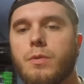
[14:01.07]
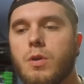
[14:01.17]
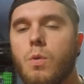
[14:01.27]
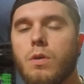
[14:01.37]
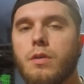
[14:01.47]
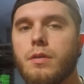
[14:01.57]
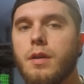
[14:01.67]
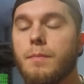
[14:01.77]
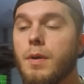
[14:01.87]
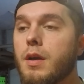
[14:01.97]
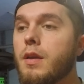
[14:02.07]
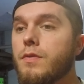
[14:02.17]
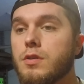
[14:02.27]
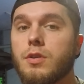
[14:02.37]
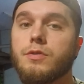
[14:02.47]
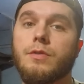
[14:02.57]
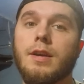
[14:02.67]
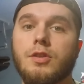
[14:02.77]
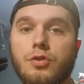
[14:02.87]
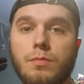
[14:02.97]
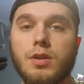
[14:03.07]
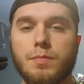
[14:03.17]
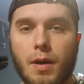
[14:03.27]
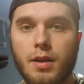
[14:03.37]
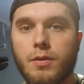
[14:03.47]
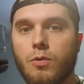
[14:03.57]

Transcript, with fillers: through a corner, but there's also not too much body